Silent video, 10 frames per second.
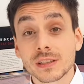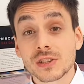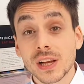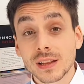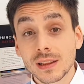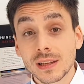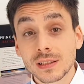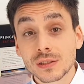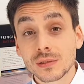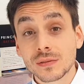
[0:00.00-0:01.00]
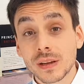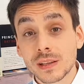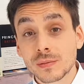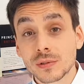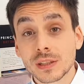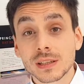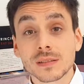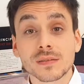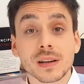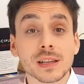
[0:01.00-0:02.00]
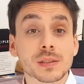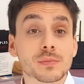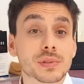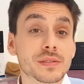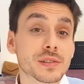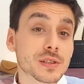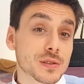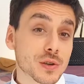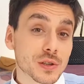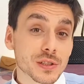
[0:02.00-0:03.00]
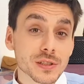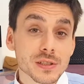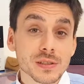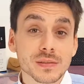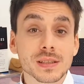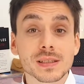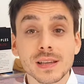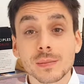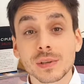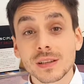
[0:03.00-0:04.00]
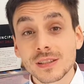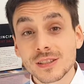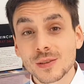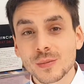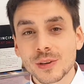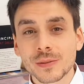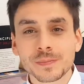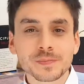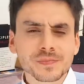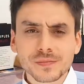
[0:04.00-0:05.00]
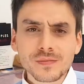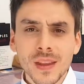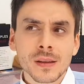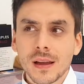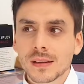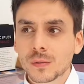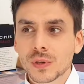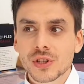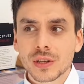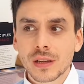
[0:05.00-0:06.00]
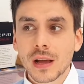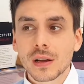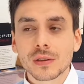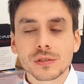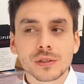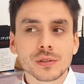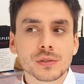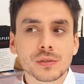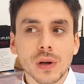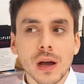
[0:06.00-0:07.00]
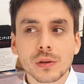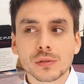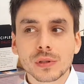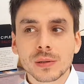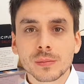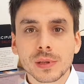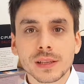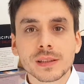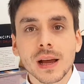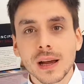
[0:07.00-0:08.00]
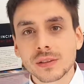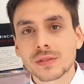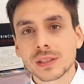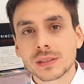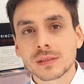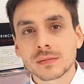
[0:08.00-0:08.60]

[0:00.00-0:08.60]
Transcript: chat links to Facebook and find previous orders of the same customer, which allows you to autocomplete the address.